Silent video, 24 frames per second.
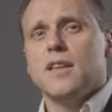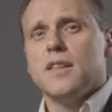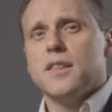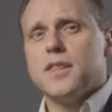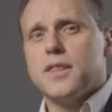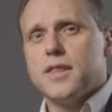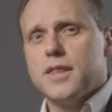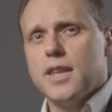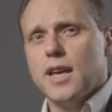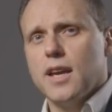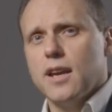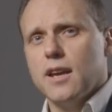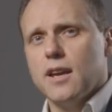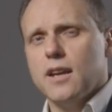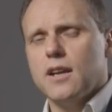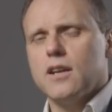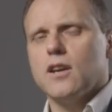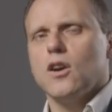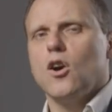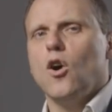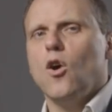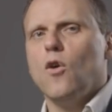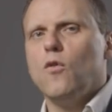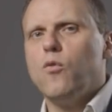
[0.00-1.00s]

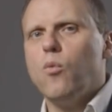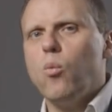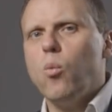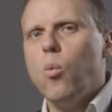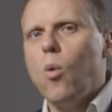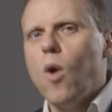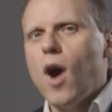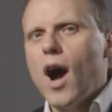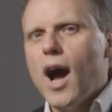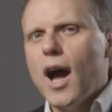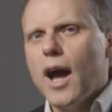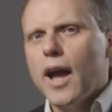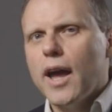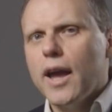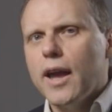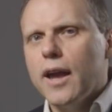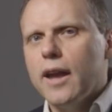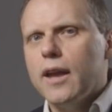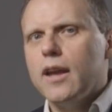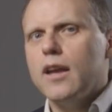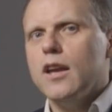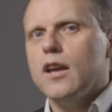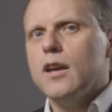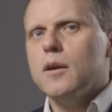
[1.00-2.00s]
Think of
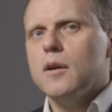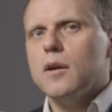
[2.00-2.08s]
why